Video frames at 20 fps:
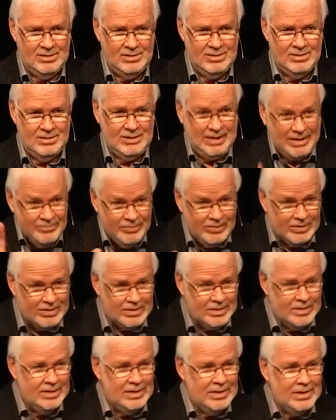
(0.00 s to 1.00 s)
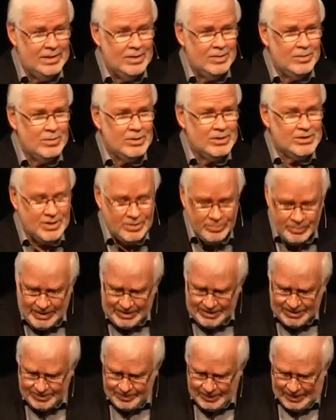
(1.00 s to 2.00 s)
David was the
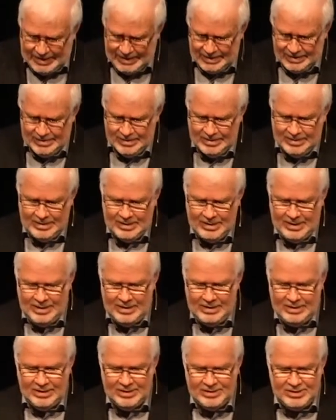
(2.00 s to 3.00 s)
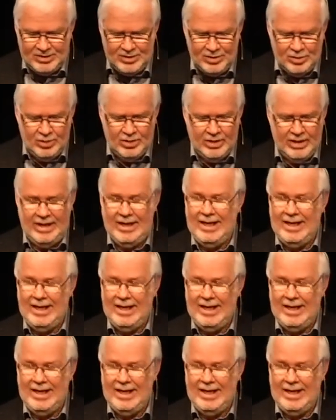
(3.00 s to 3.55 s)
rich man in the story.